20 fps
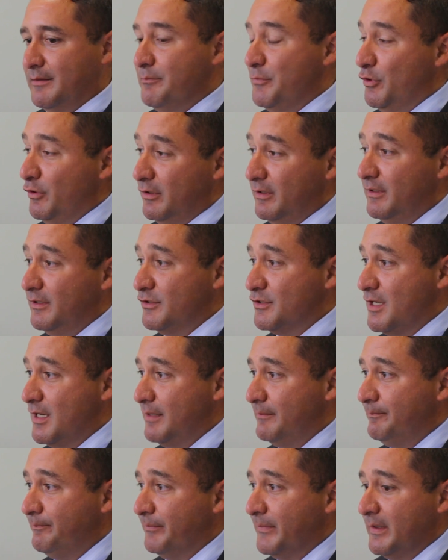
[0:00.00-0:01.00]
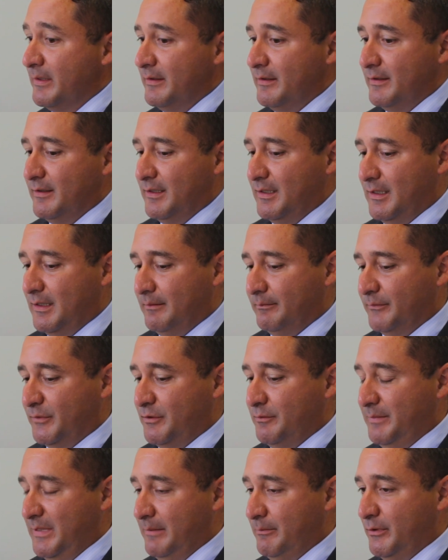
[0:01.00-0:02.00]
community job.
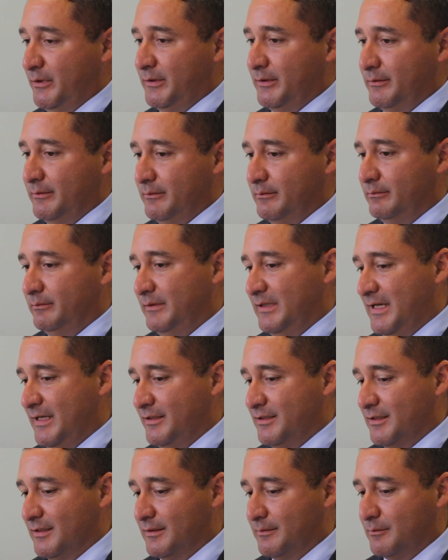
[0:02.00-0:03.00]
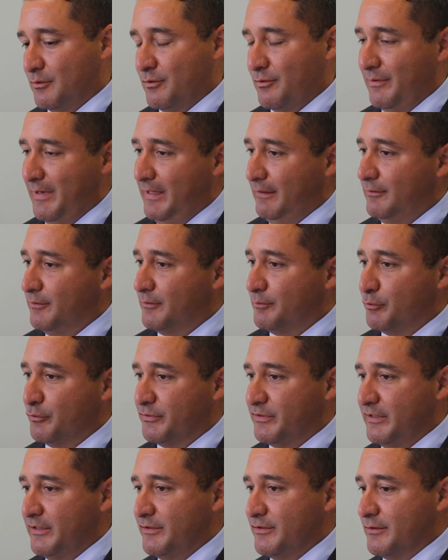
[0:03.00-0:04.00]
To be able to not just create those
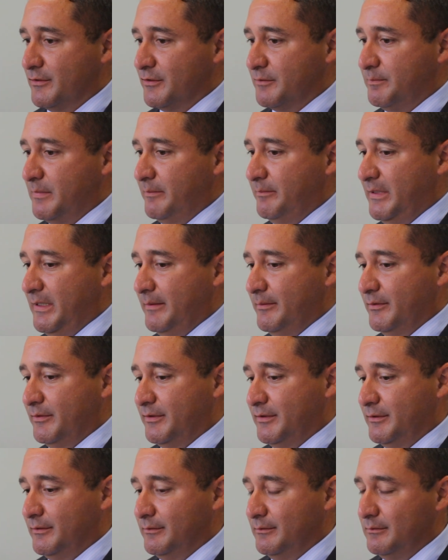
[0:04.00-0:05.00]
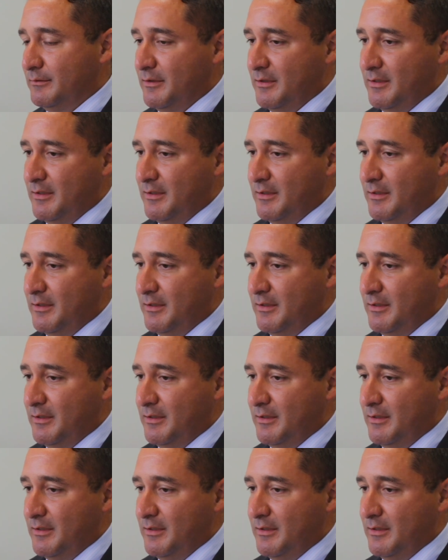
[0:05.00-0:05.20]
procedures, but be able to